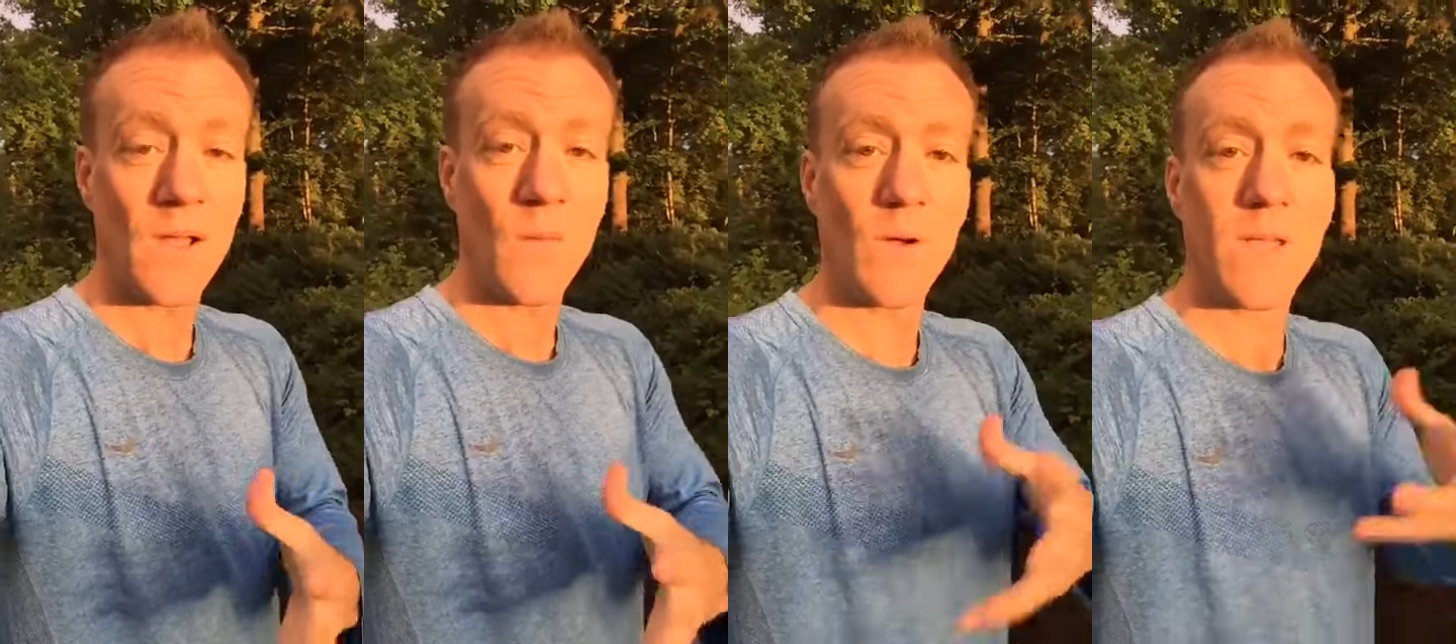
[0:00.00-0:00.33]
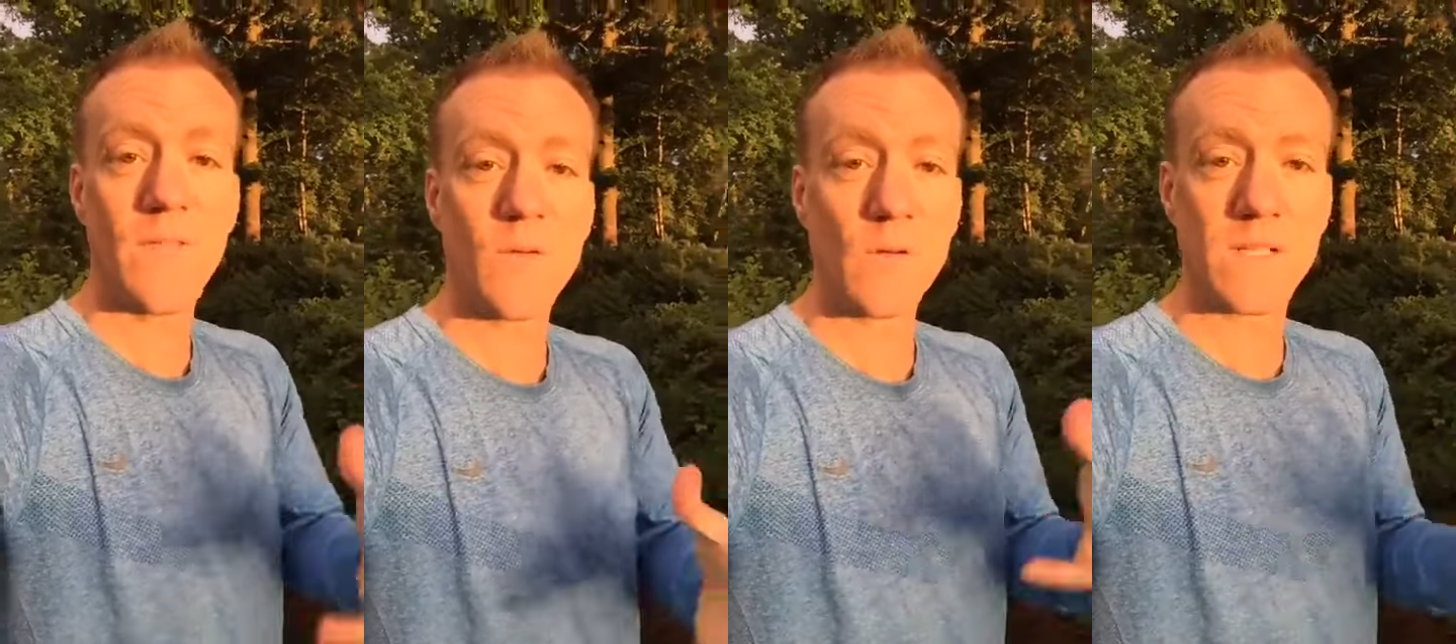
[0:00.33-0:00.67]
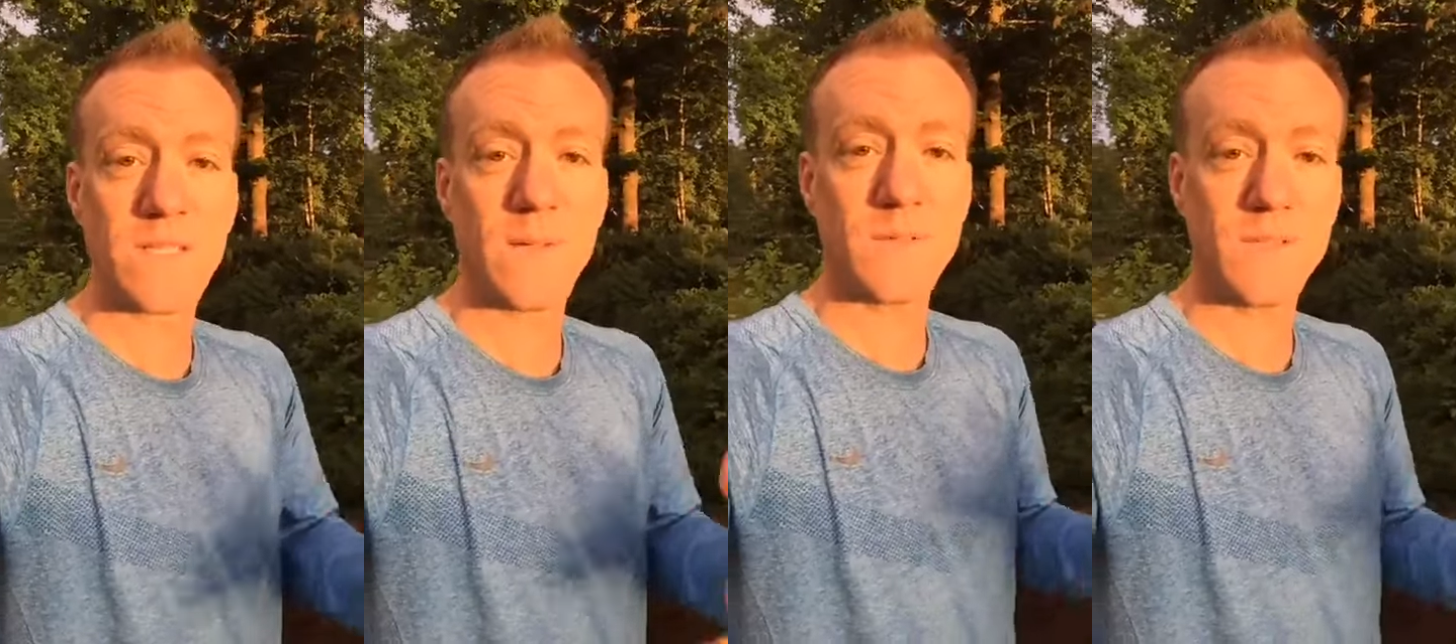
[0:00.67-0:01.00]
We'll give you all the
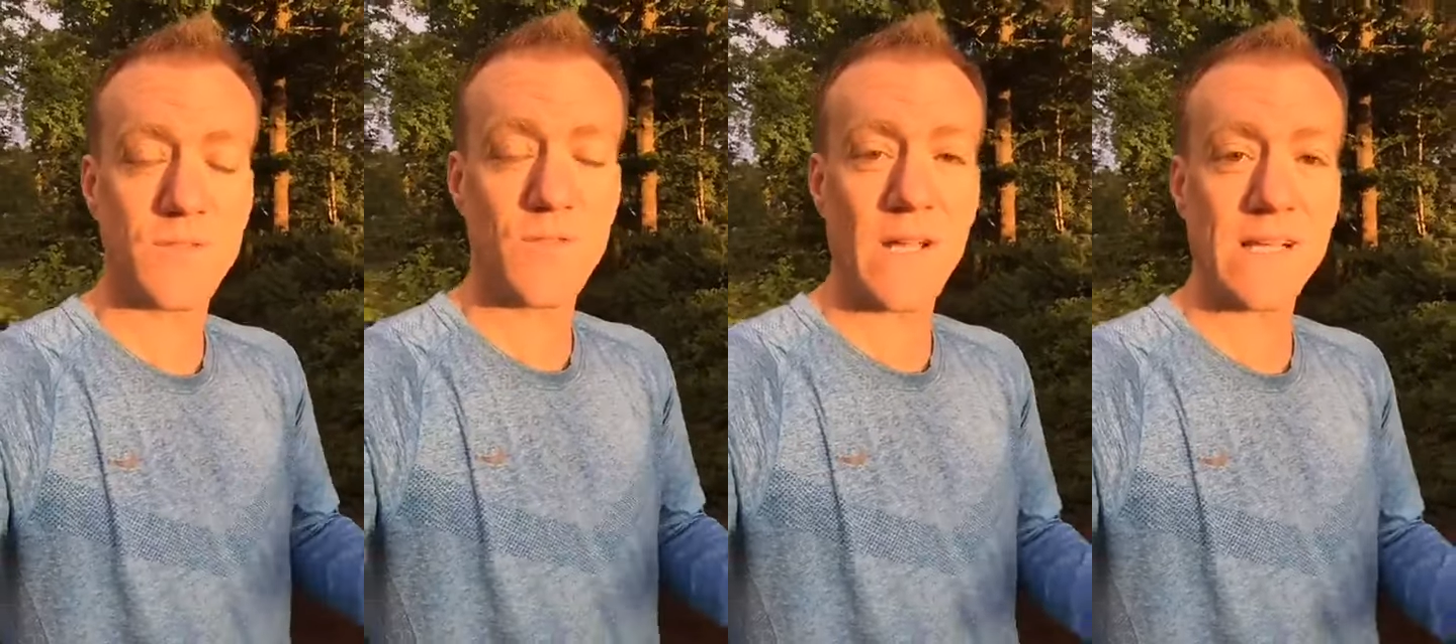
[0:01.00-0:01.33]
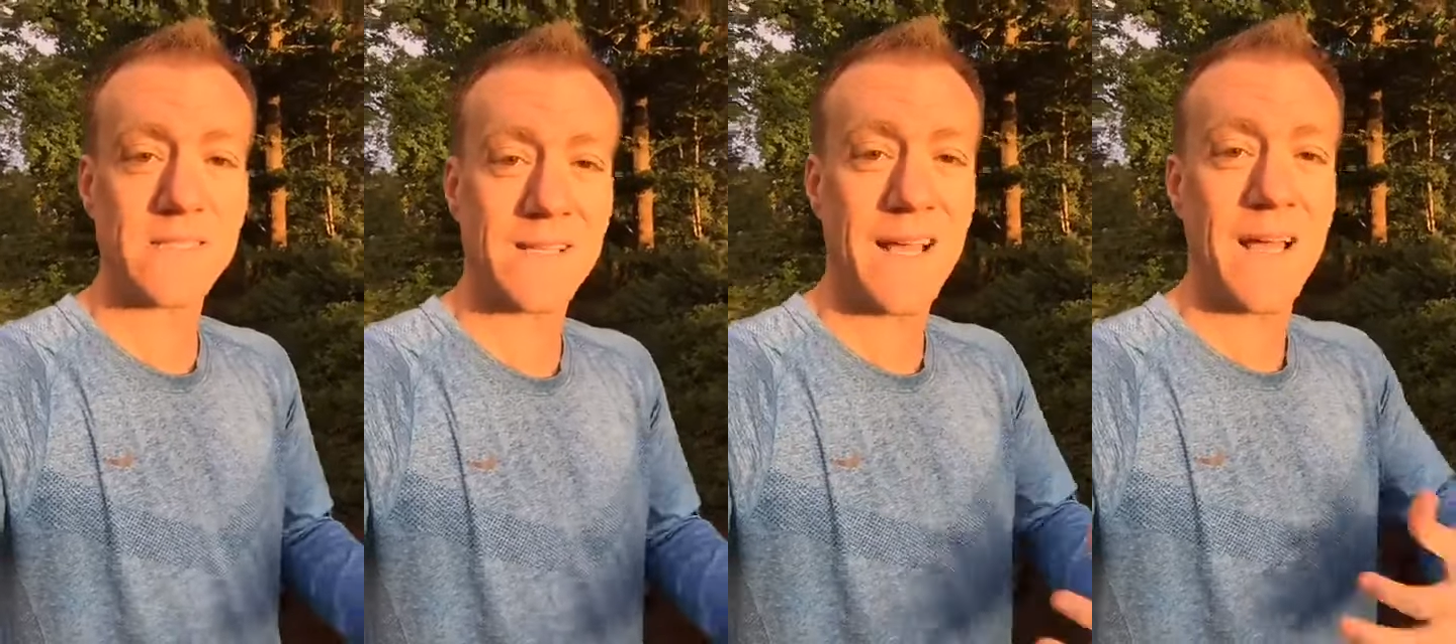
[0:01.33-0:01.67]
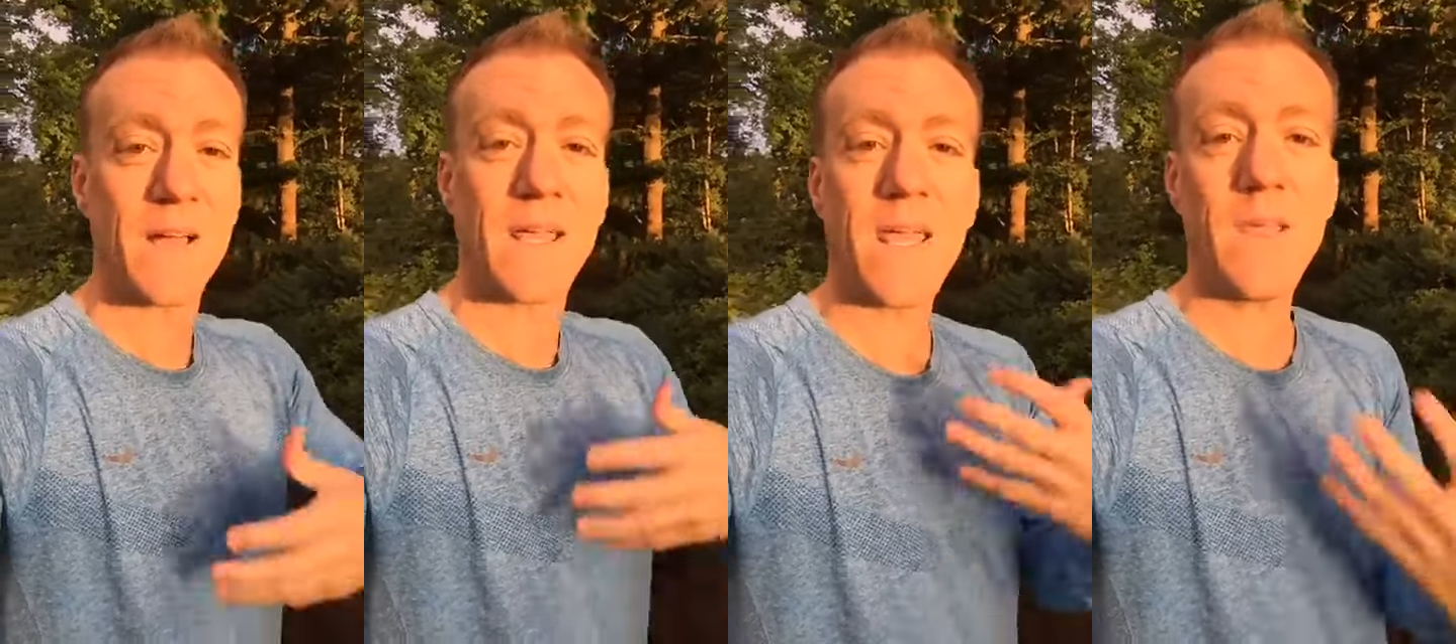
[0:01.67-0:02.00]
tips and tricks,
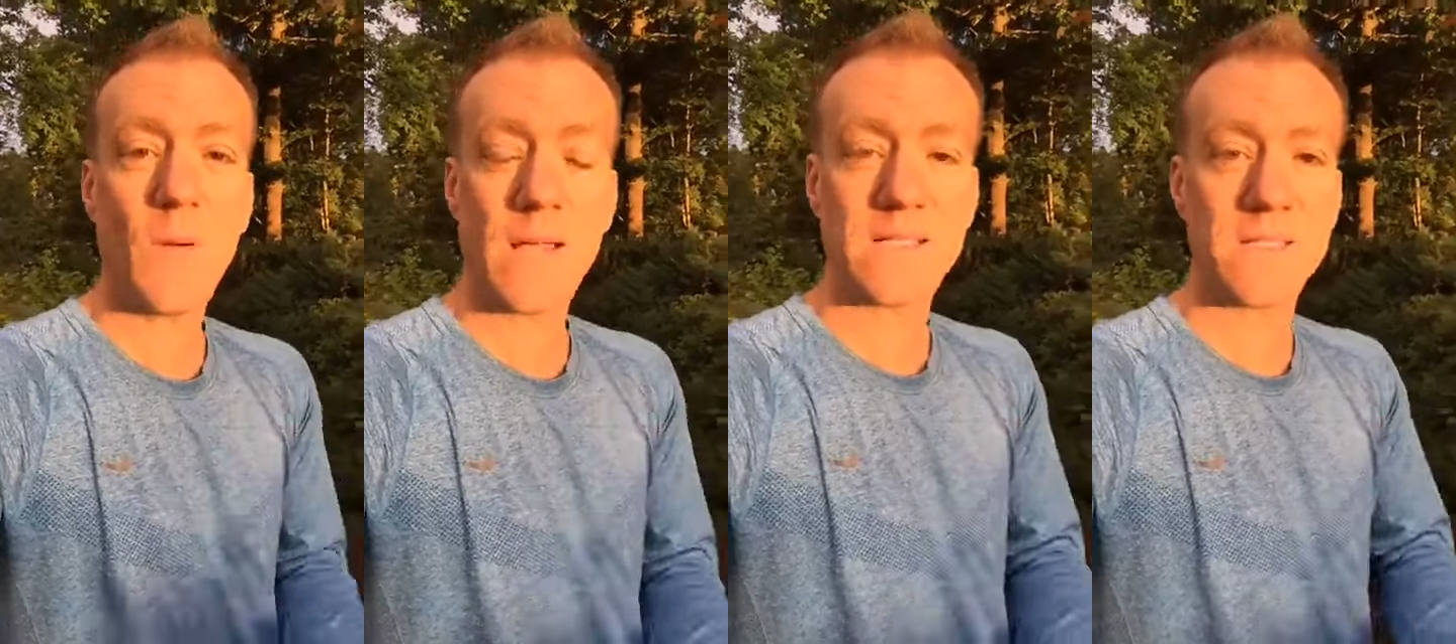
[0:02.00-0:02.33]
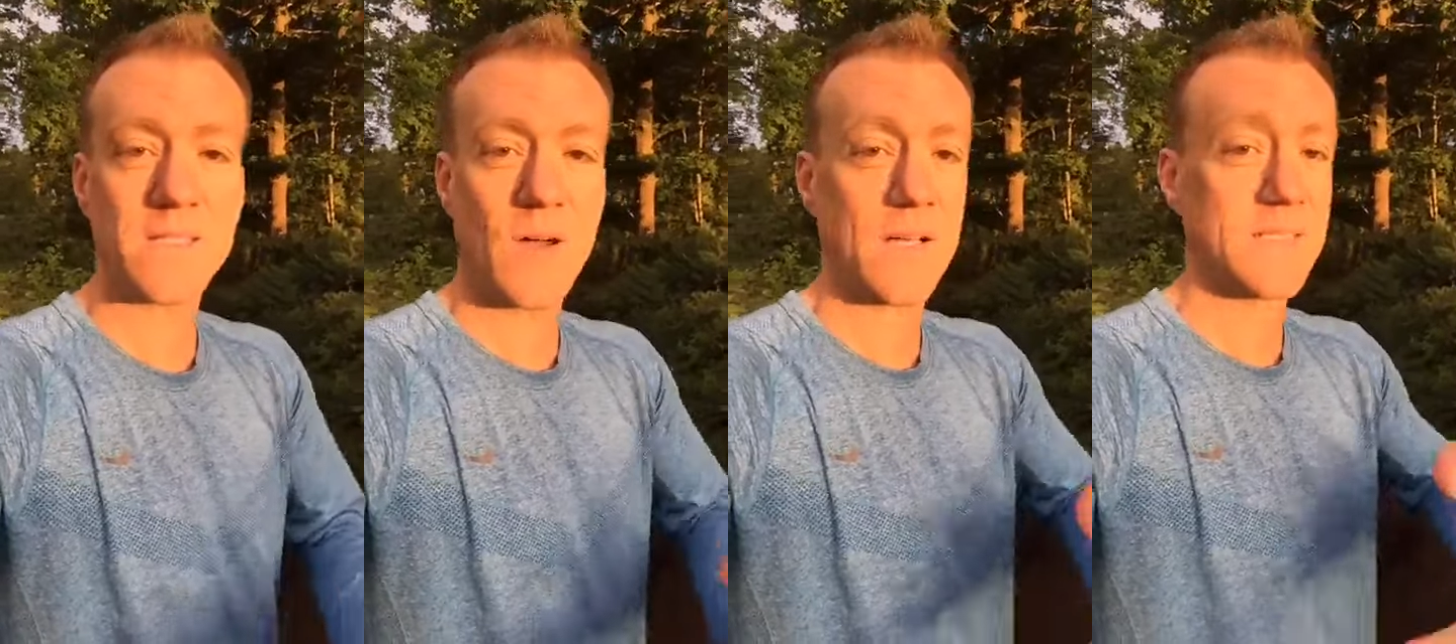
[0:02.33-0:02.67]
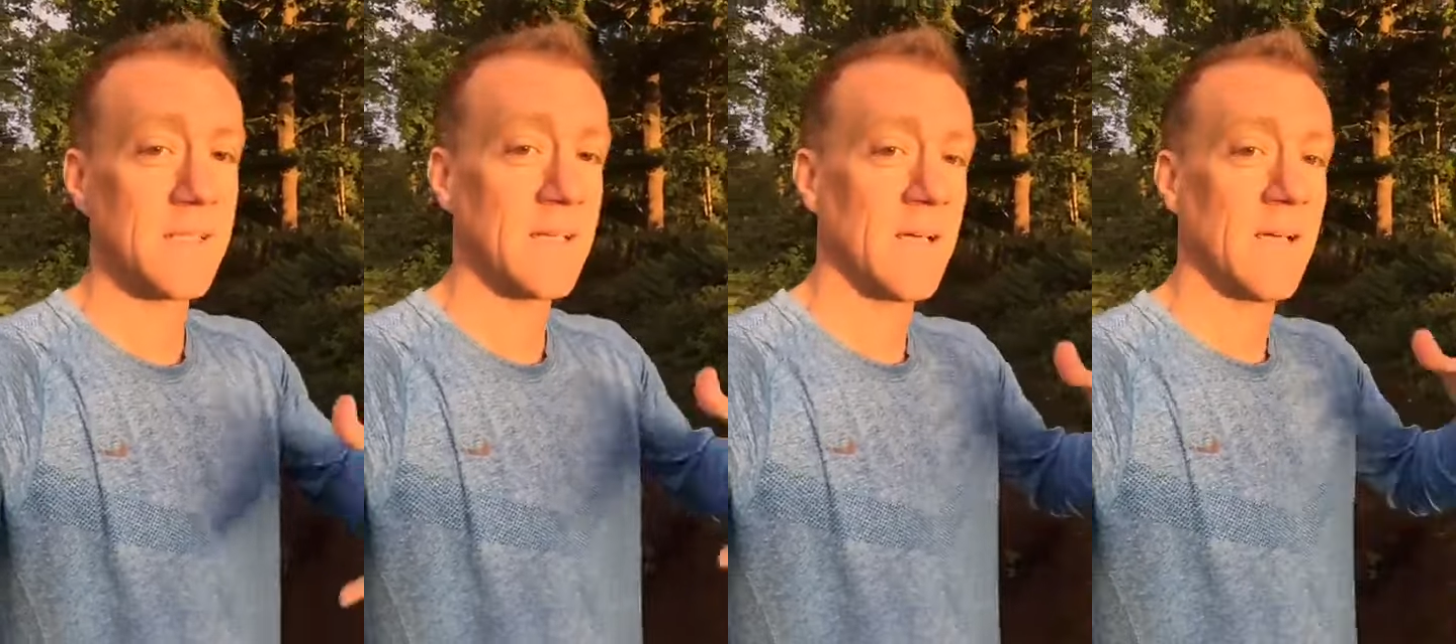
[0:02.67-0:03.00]
get you exercising,